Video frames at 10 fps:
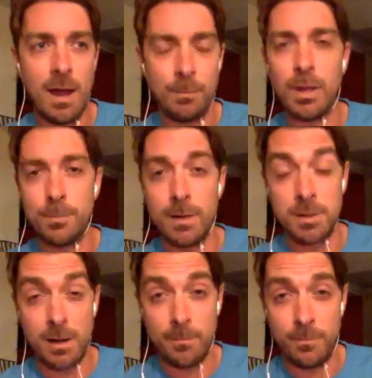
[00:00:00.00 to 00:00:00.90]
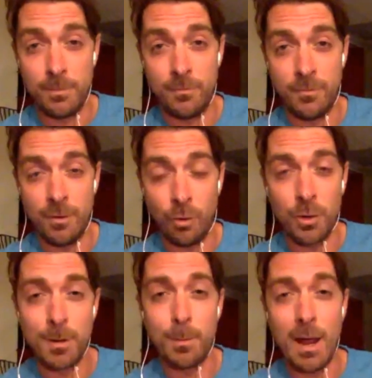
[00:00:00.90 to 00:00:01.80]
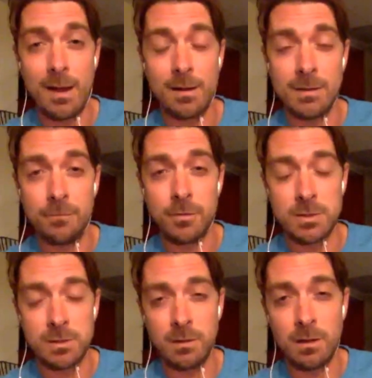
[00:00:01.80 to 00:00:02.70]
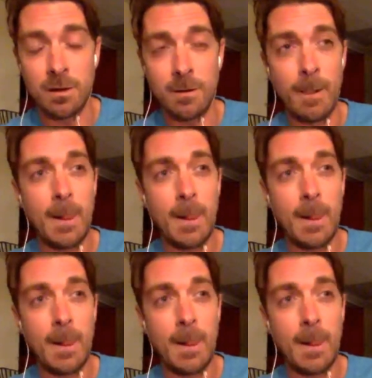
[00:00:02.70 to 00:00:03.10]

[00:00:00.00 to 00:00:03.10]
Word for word: I blamed my job for holding me back on that for so long.